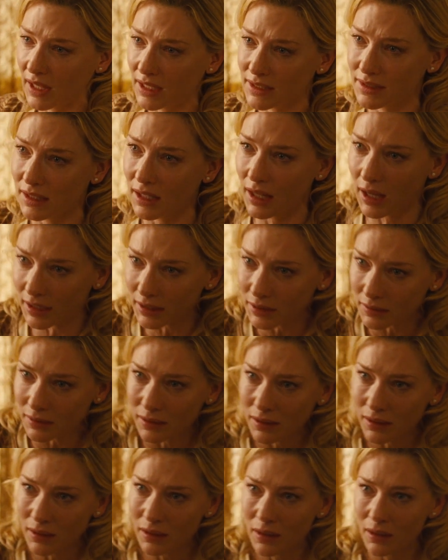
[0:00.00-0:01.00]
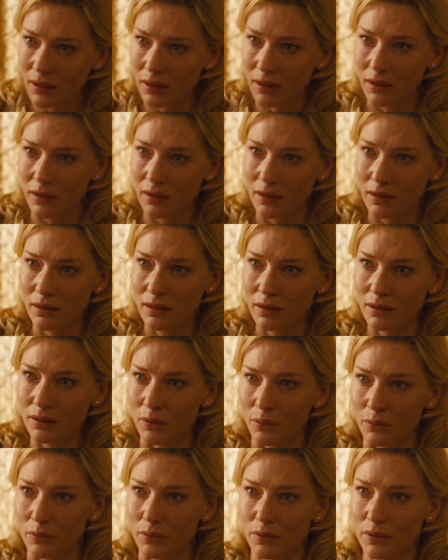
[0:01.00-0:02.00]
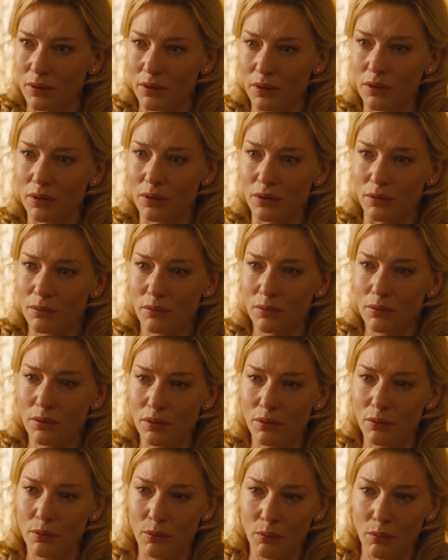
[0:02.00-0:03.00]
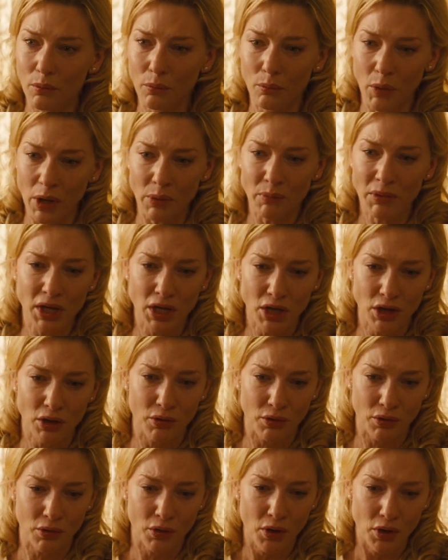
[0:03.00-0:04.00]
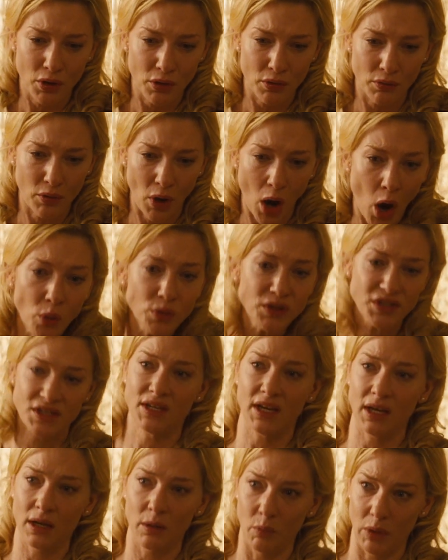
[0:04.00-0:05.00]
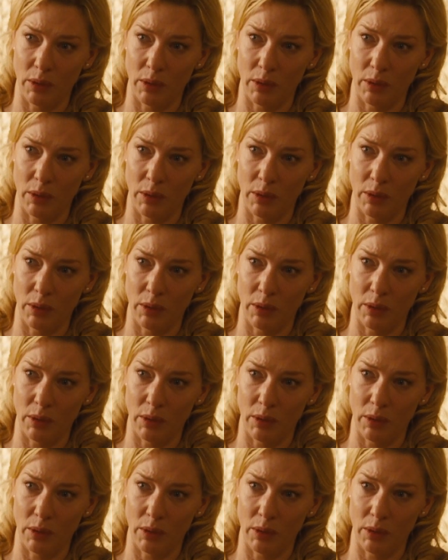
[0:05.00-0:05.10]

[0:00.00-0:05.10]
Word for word: that's like? No, one minute you're hosting